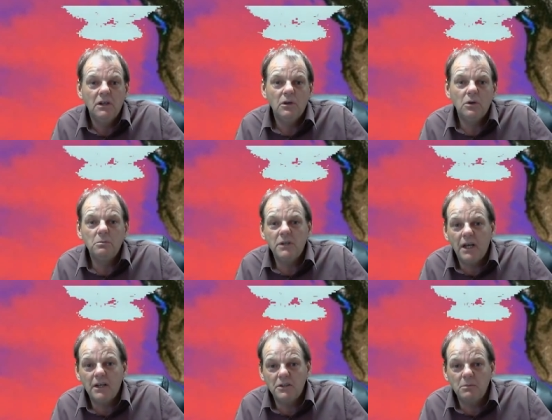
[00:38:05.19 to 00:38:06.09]
or a
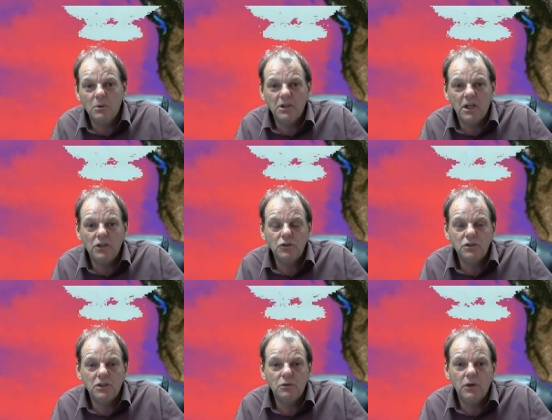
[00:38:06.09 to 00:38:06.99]
banana is more
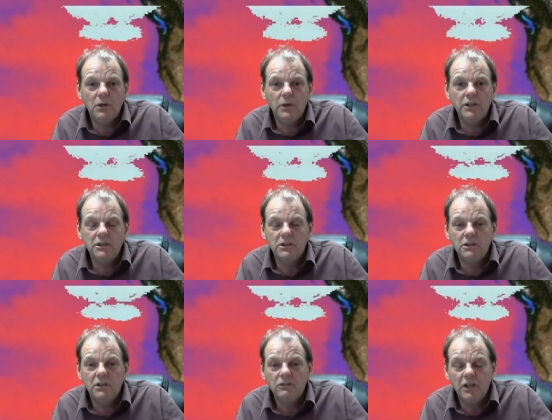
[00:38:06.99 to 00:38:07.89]
dangerous than the
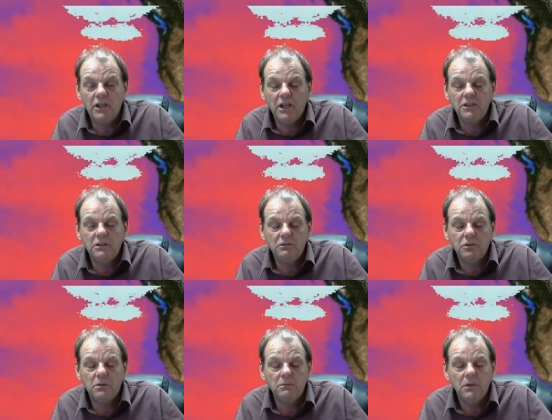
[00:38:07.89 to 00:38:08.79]
radiation radiation
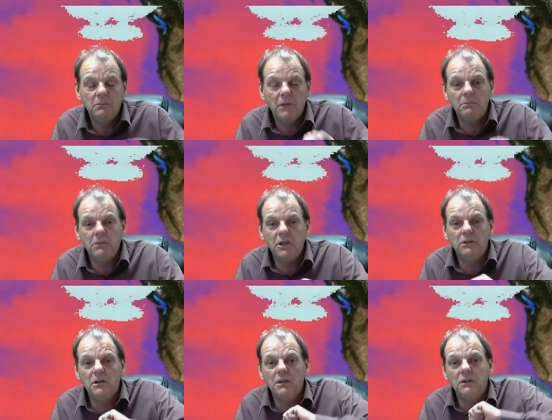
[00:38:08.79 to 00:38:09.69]
from
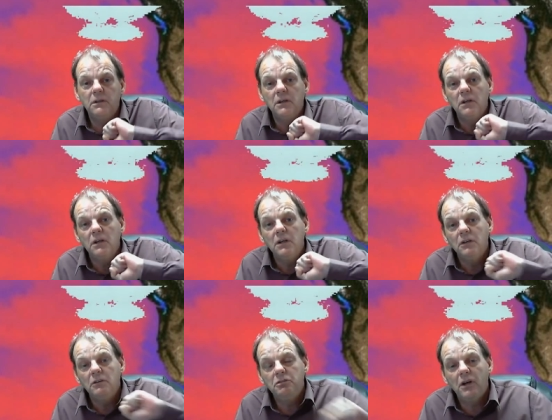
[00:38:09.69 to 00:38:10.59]
man-made uh,
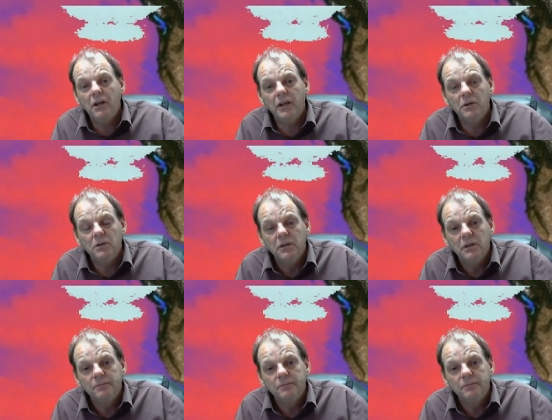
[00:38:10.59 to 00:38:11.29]
fallout